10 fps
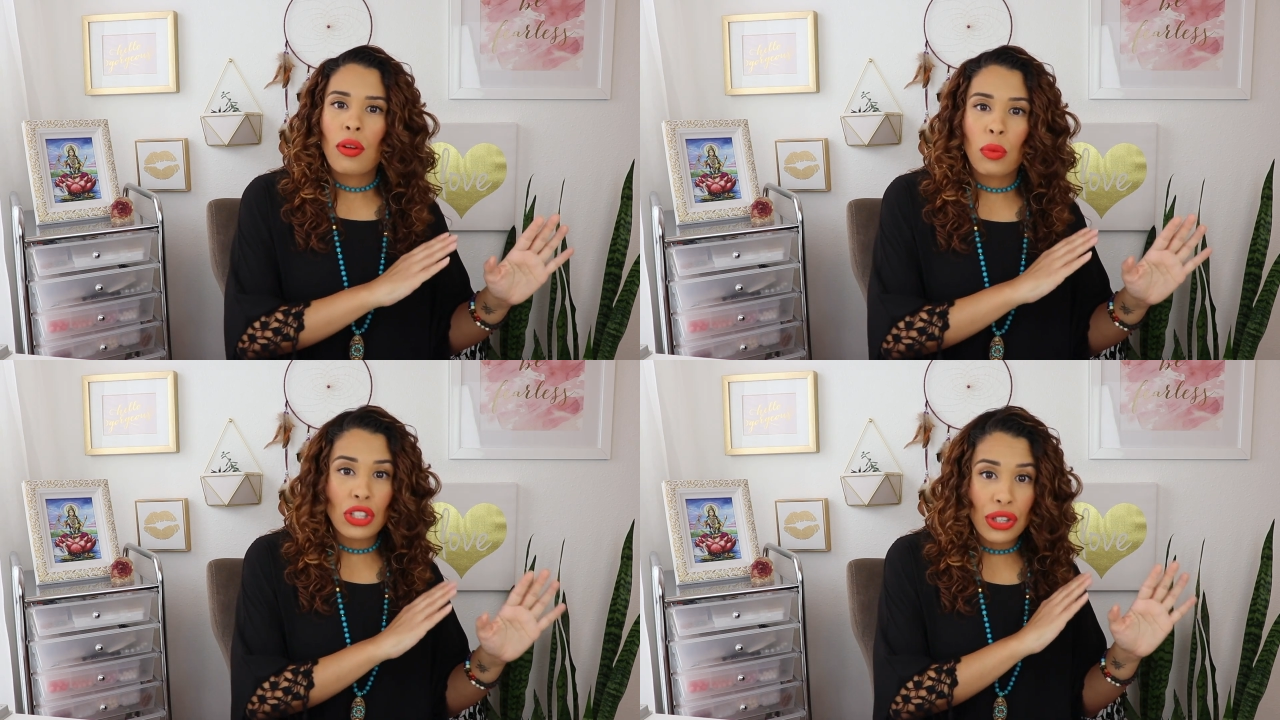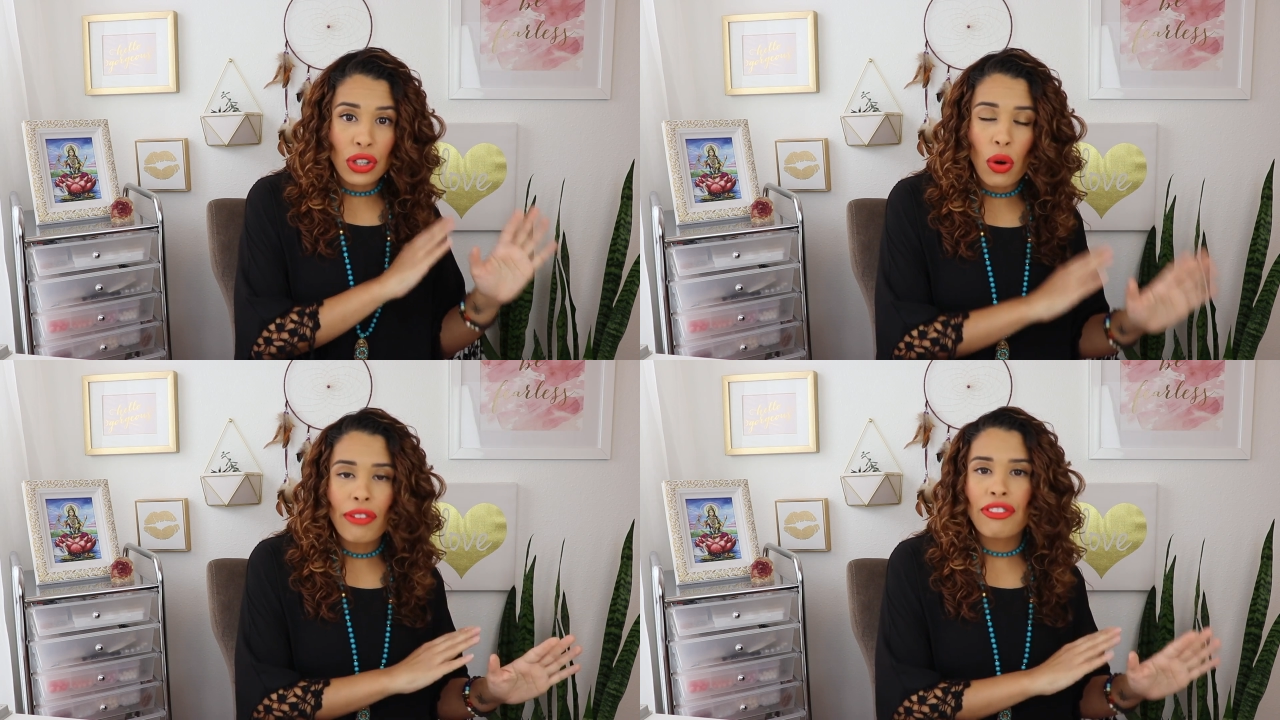when you're
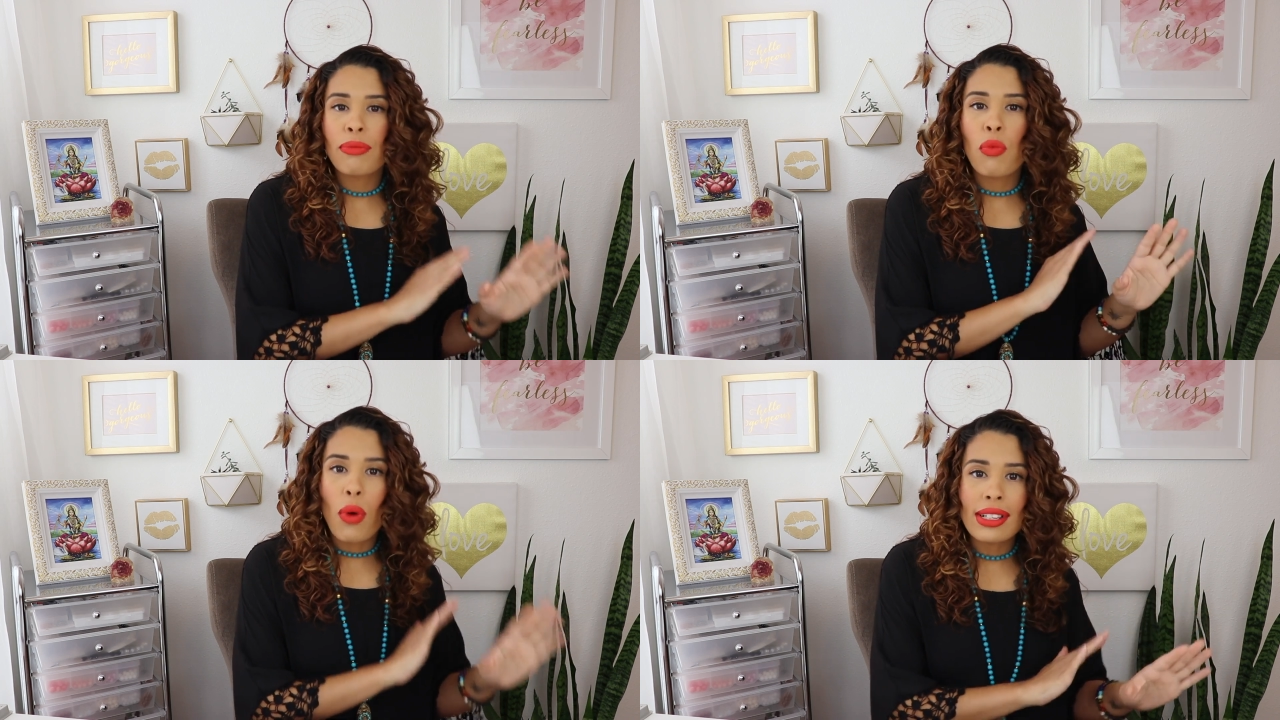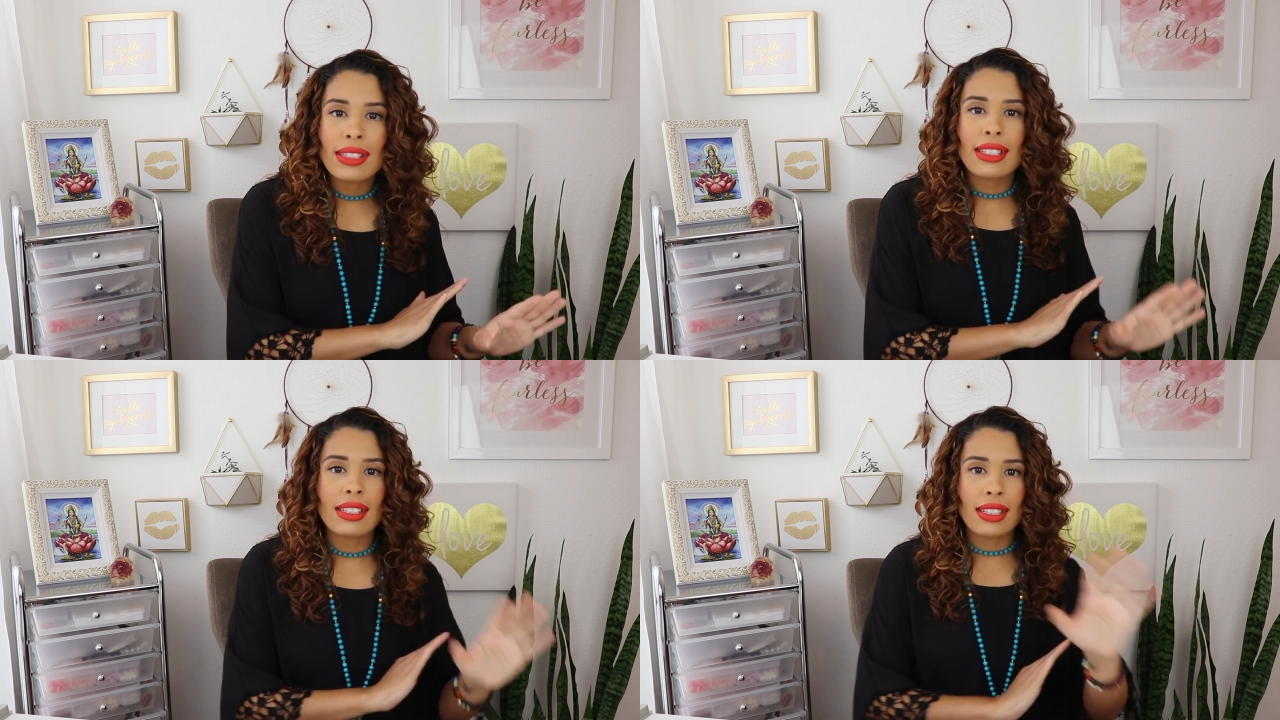going from one
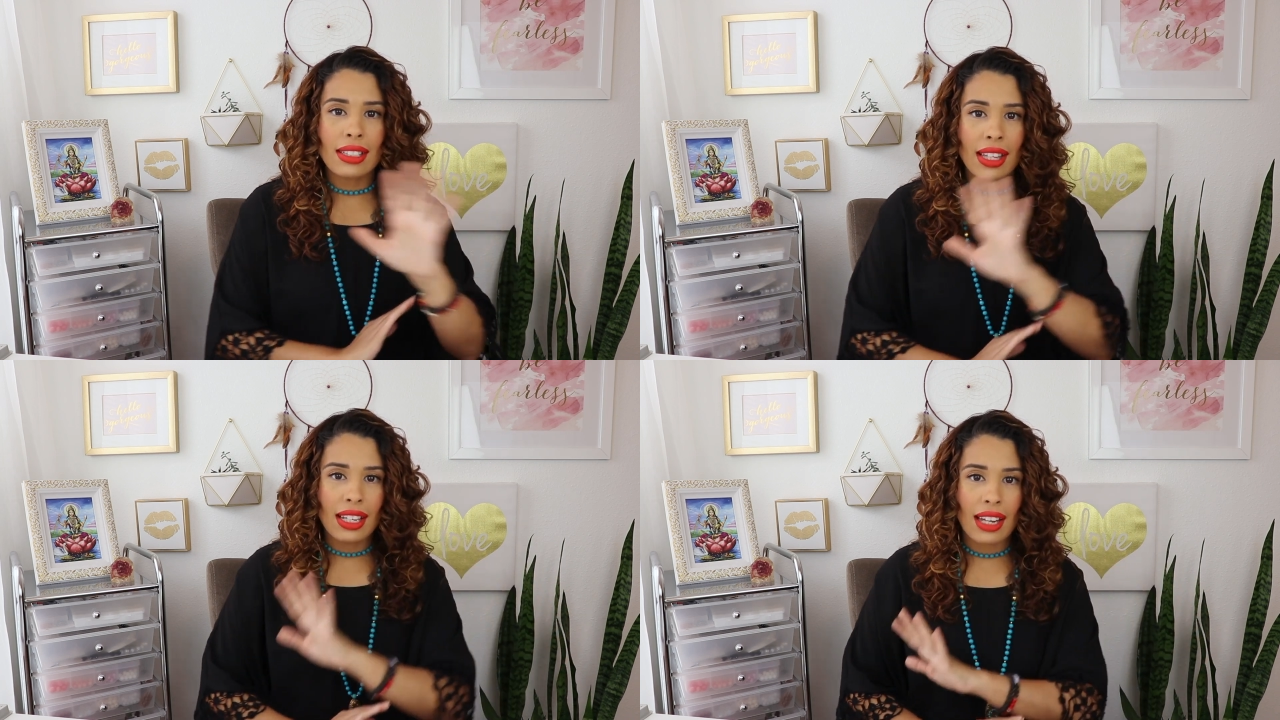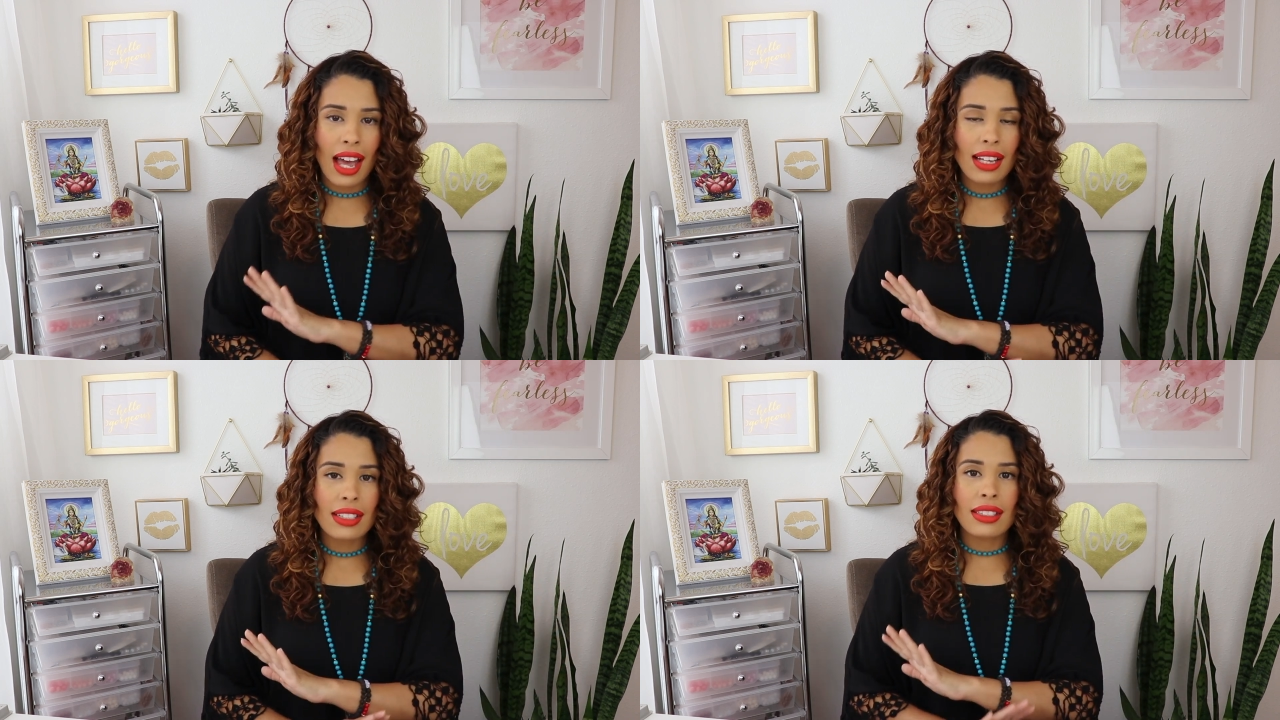season to the
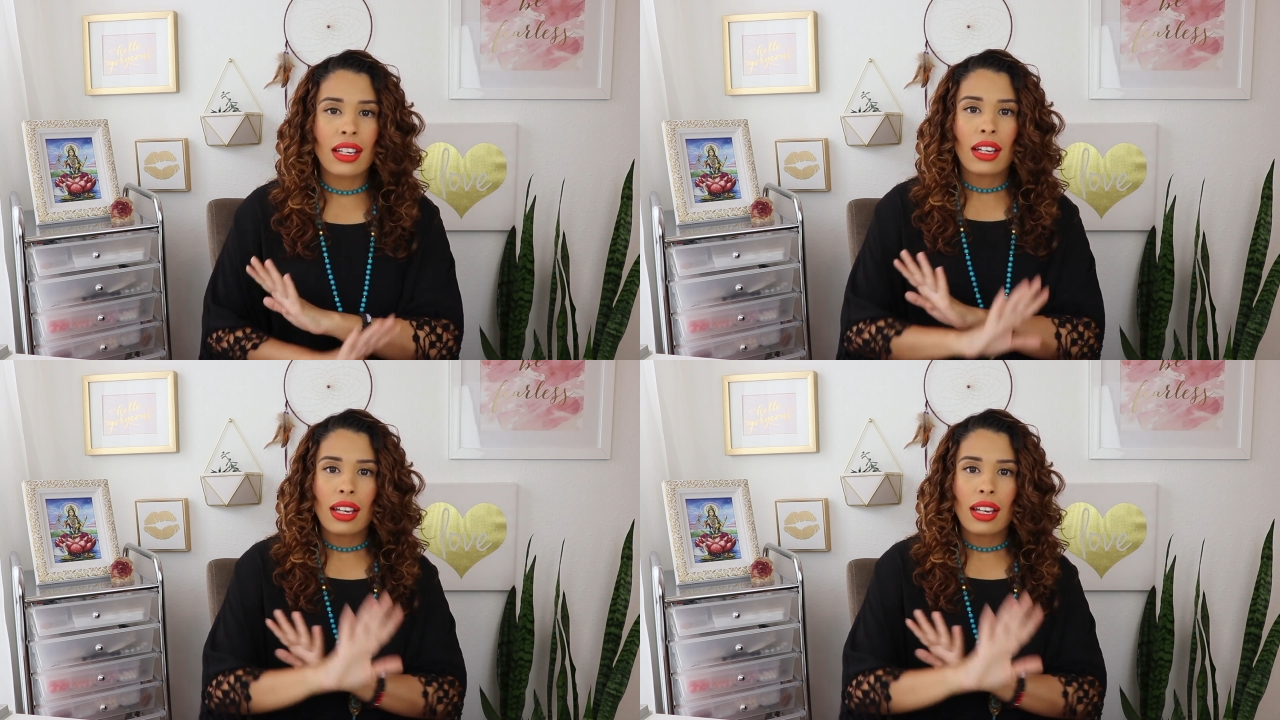next,